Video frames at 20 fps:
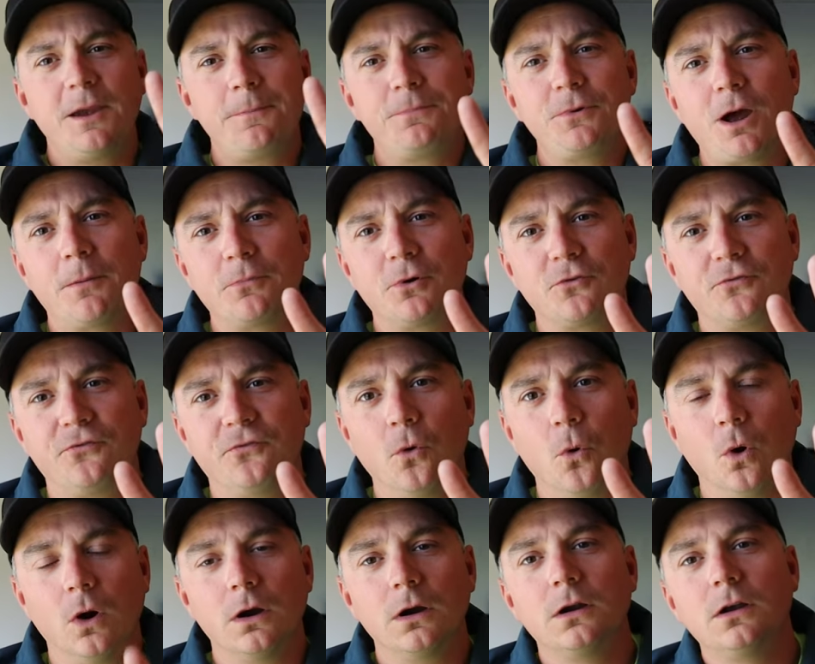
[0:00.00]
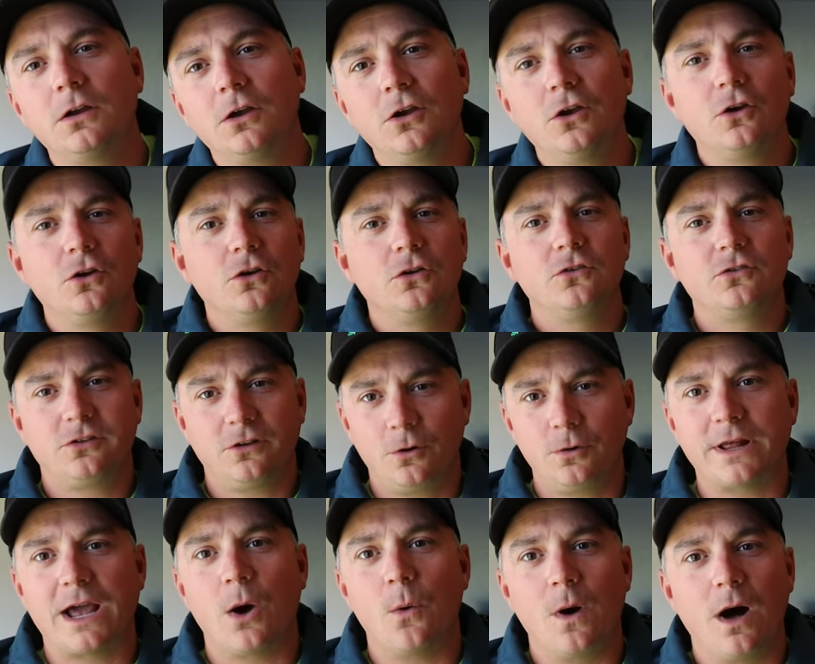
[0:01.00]
Tip number four,
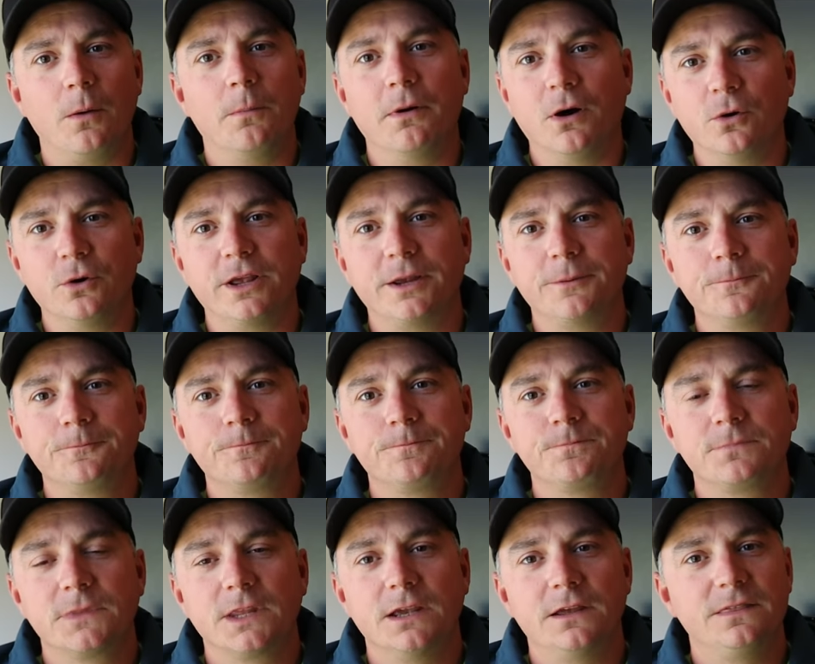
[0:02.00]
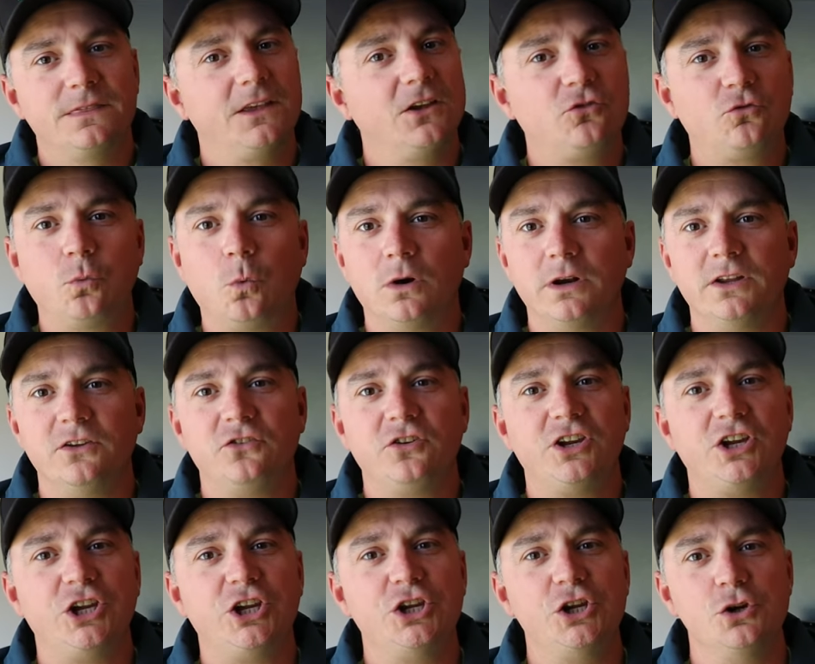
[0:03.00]
slow down while boating. This one is
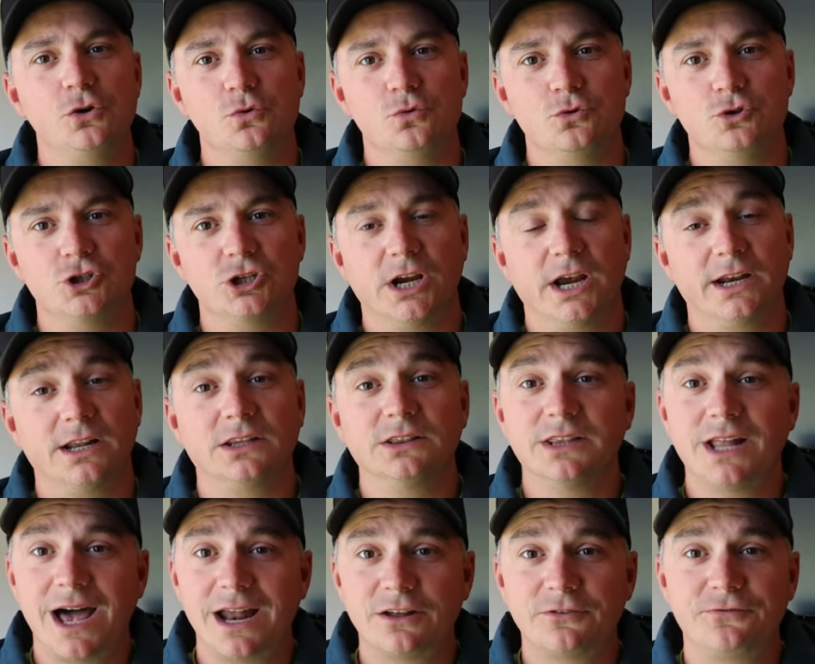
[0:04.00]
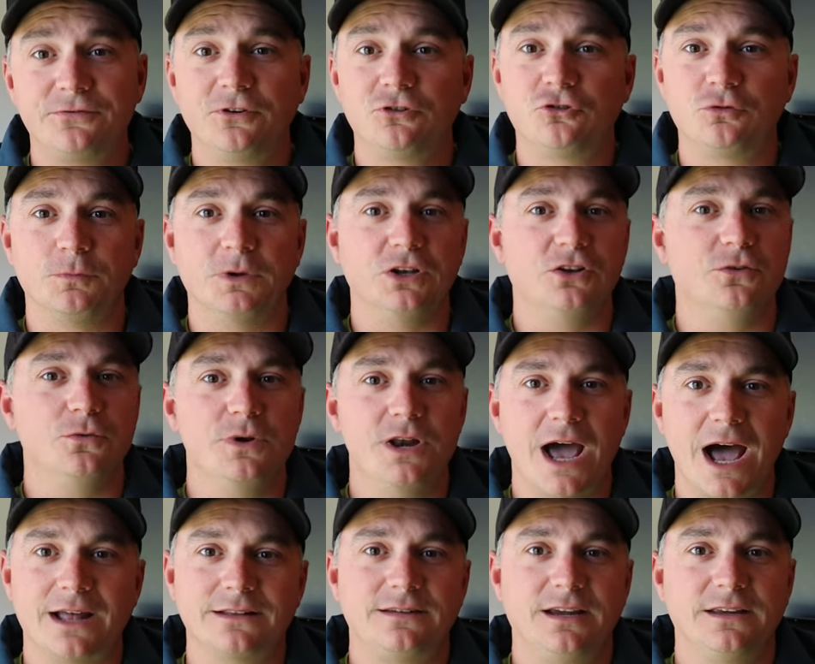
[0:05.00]
huge, and a lot of fishermen do
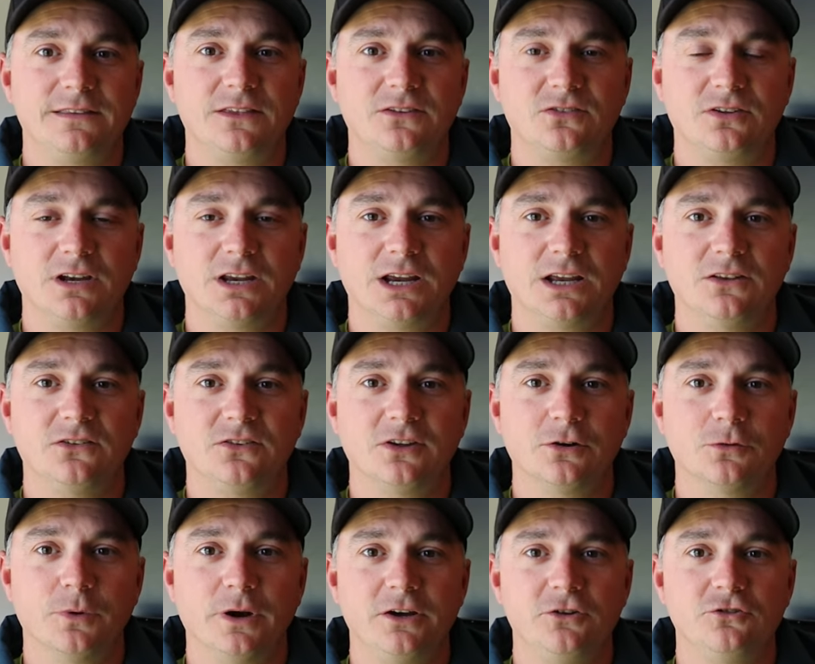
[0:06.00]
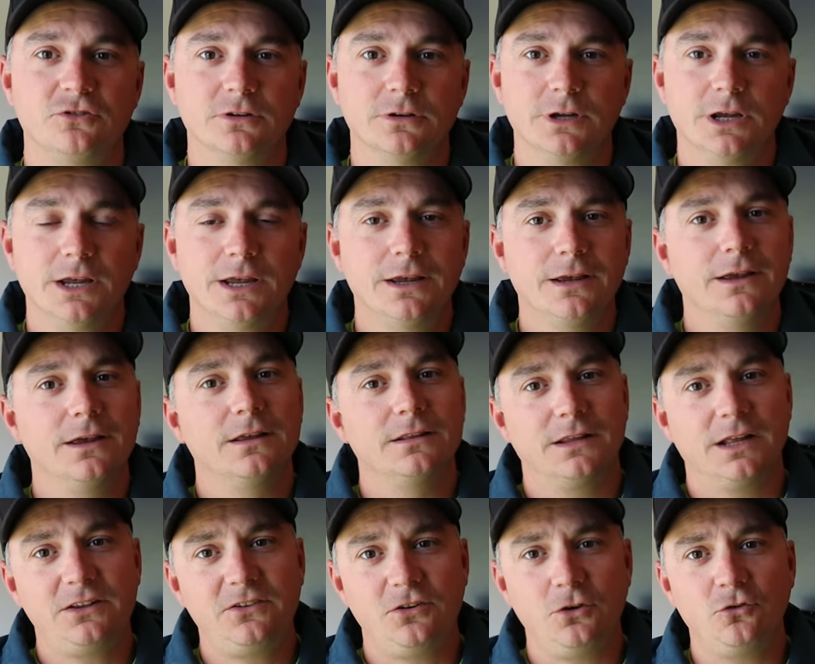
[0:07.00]
not take this into consideration.
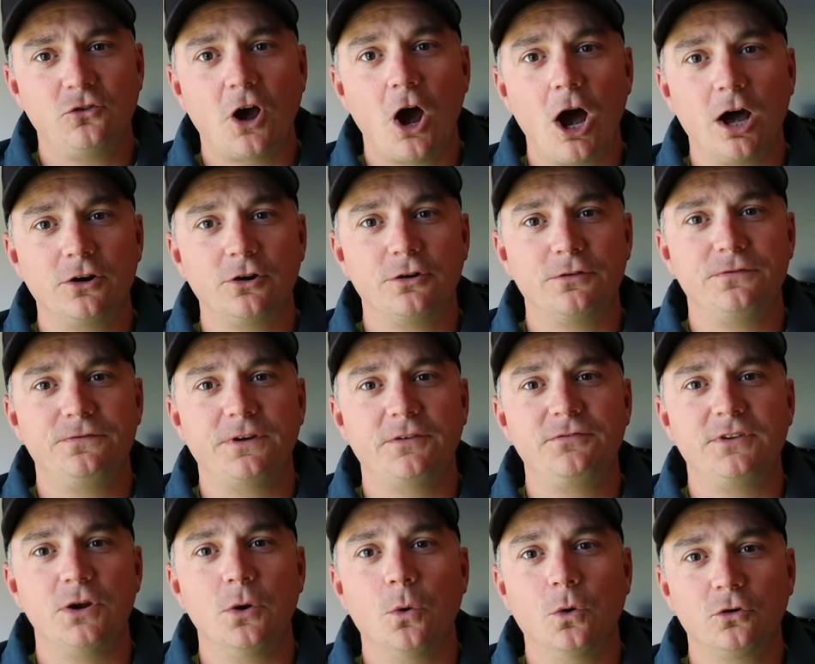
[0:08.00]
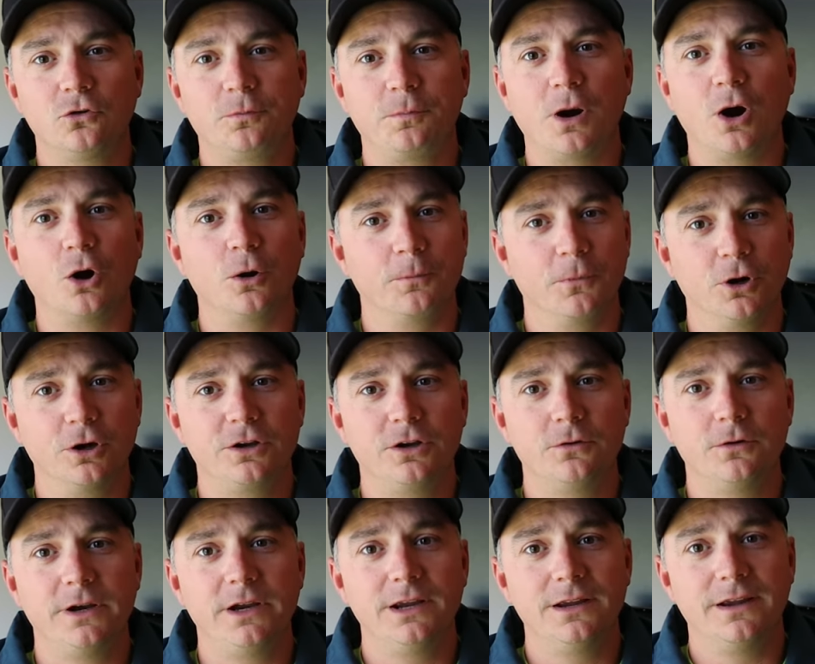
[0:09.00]
Let's use 150 horsepower
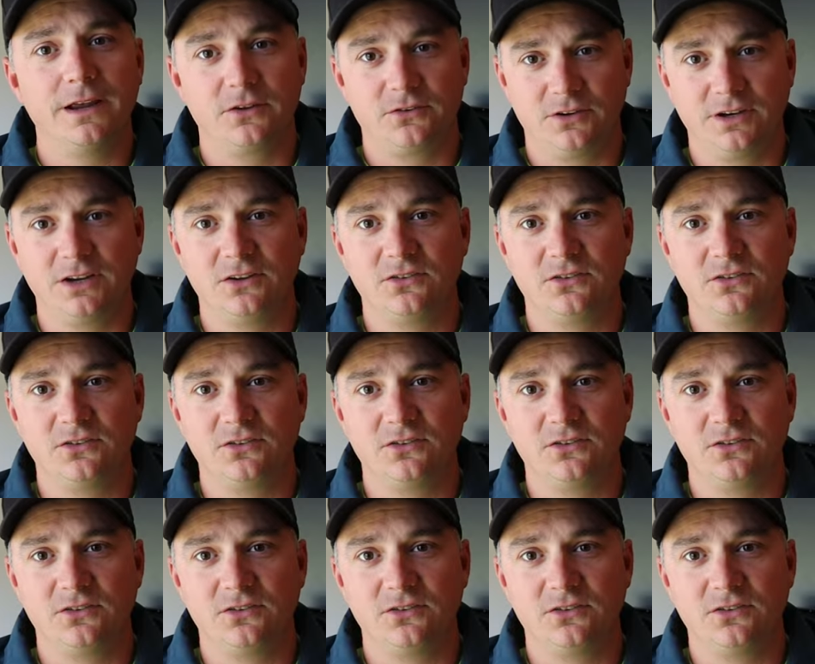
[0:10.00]
Mercury as an